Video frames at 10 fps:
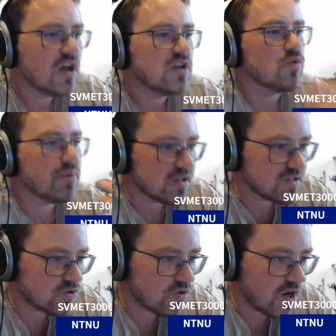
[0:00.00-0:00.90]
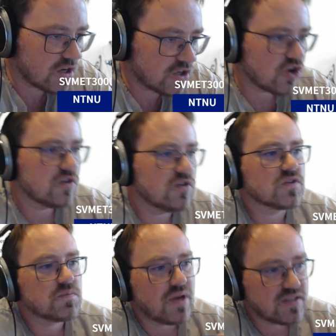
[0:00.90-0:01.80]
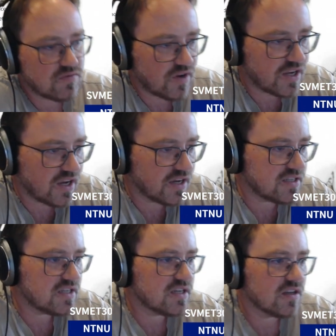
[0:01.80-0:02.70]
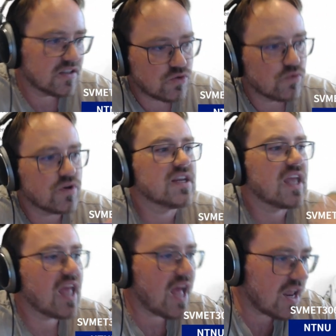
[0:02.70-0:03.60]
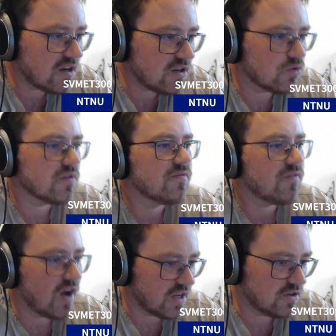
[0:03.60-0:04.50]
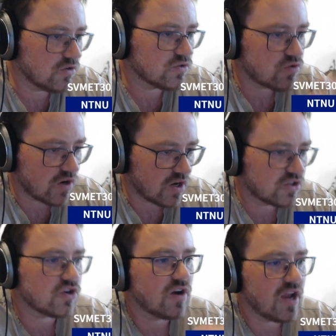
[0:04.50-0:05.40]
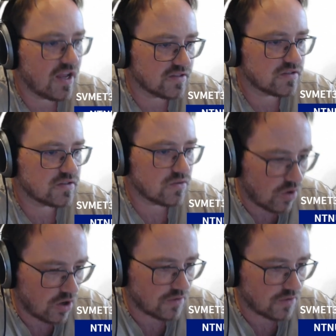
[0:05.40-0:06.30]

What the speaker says: you build structure, you specify ideas, you read again, you refine your structure, and so